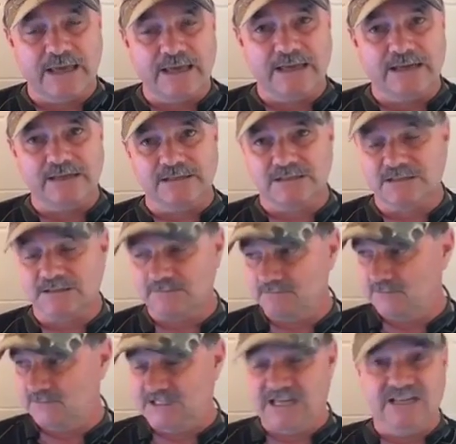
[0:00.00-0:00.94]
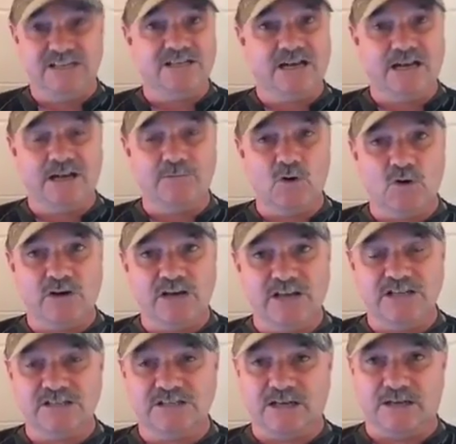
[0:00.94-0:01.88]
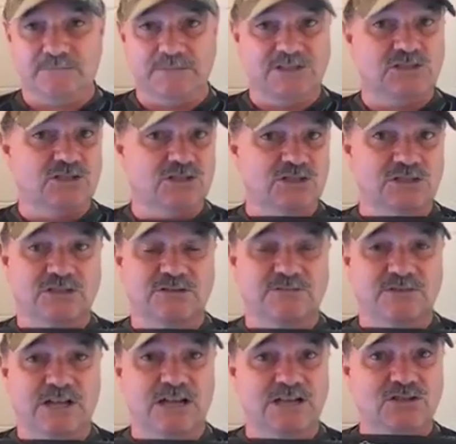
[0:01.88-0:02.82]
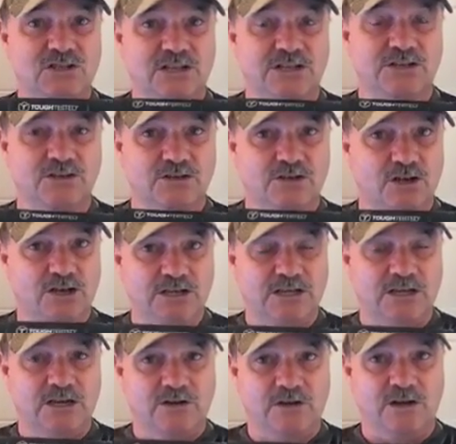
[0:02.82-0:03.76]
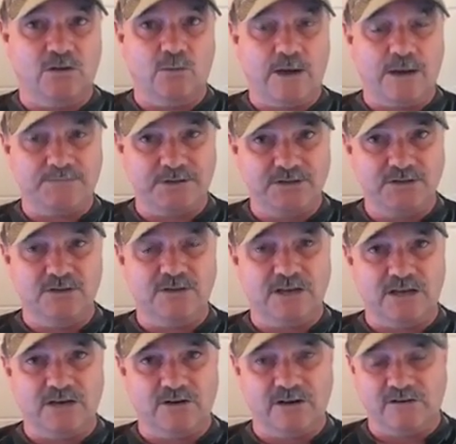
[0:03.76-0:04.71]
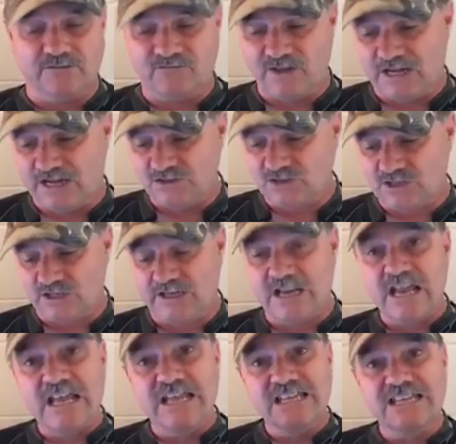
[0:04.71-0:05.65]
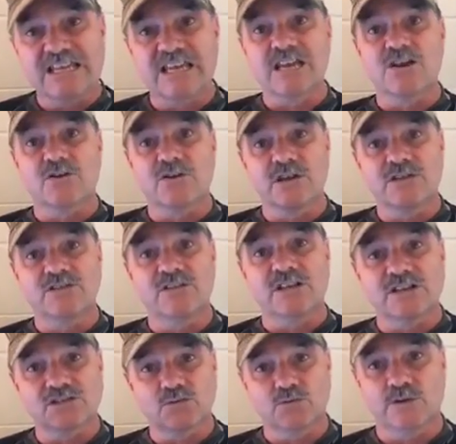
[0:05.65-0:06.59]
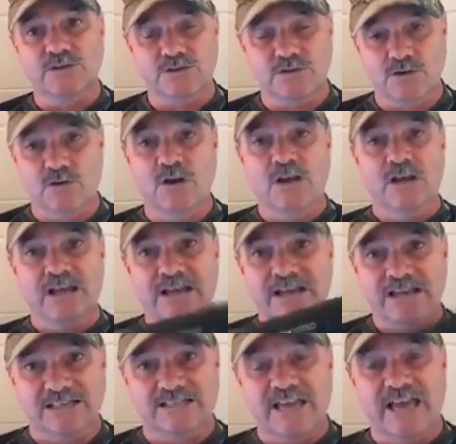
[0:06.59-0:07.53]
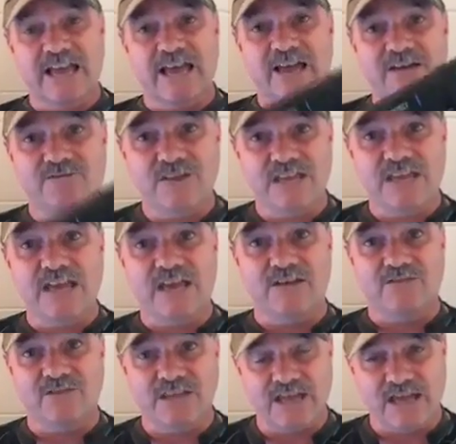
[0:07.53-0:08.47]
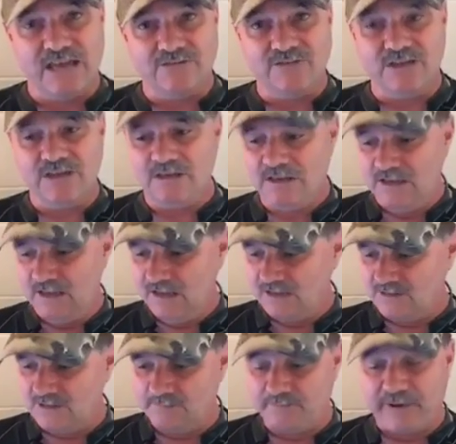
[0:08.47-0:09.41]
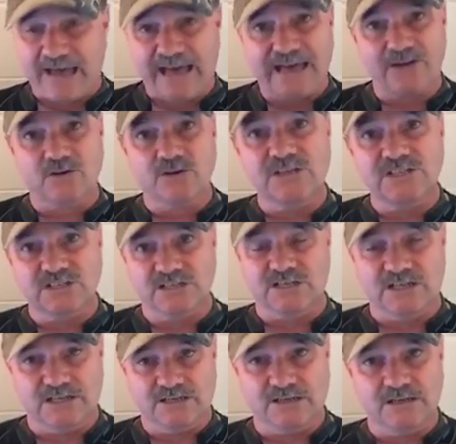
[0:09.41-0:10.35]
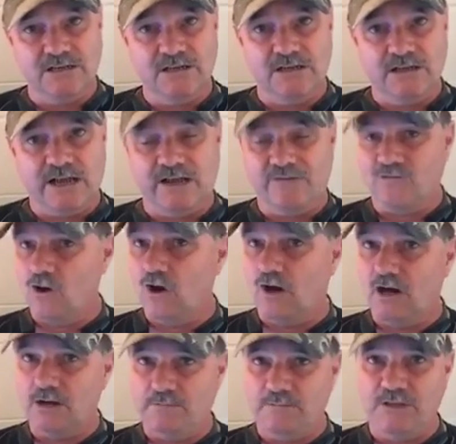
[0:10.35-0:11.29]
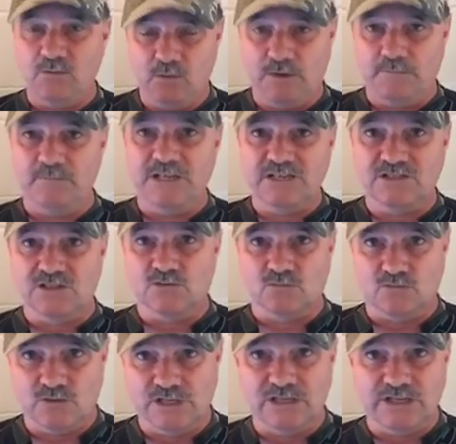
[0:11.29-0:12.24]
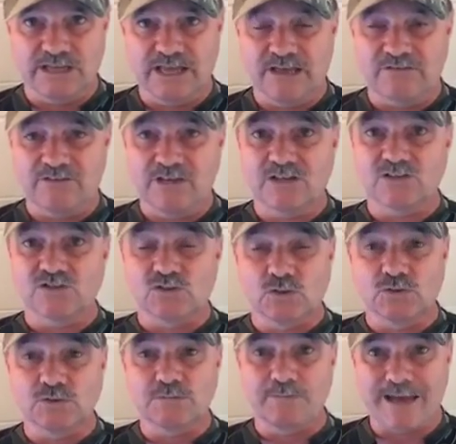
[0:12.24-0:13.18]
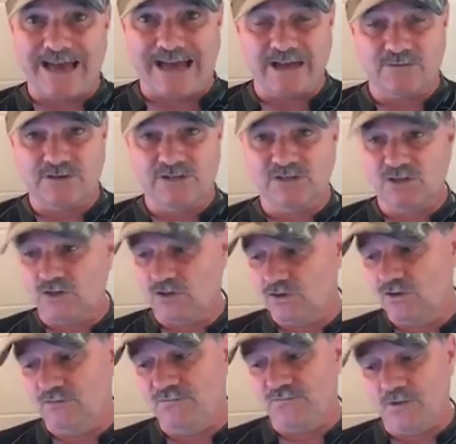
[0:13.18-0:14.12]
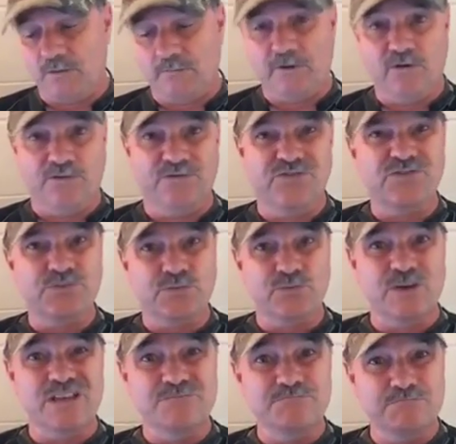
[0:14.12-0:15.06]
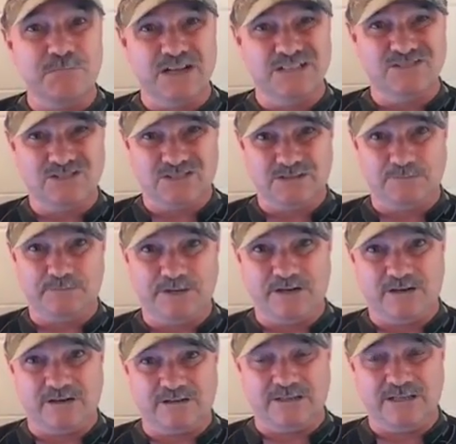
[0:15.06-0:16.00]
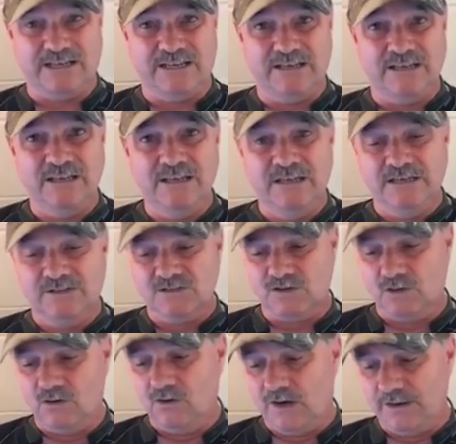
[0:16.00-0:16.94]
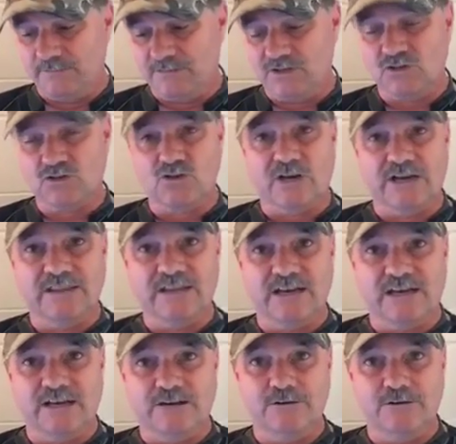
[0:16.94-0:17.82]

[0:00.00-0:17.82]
and it's daytime or nighttime, it's just a flashlight. You're not carrying a weapon, you're carrying a flashlight. Carry this with you. It's heavy, heavy, heavy. The batteries in it have got to be what makes it really heavy, because those batteries are good for about 3 months, apparently. So I'm going to try that